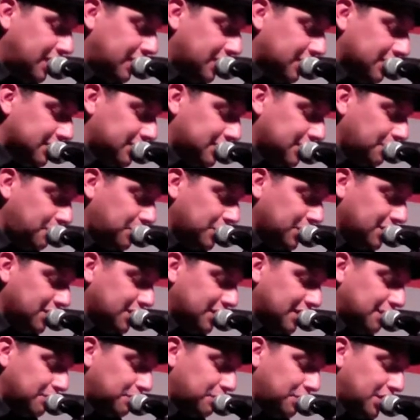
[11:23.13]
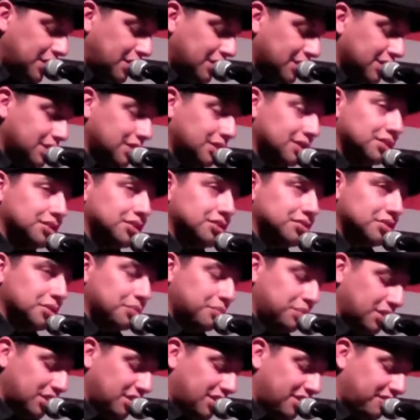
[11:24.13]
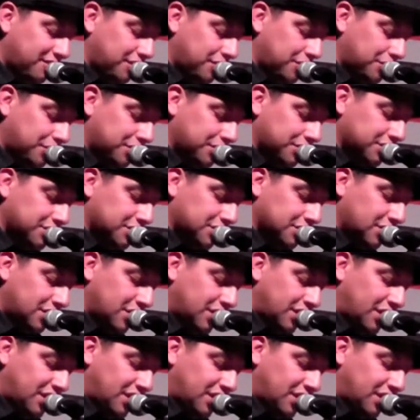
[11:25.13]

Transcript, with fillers: snipping and peeling and stripping off thorns,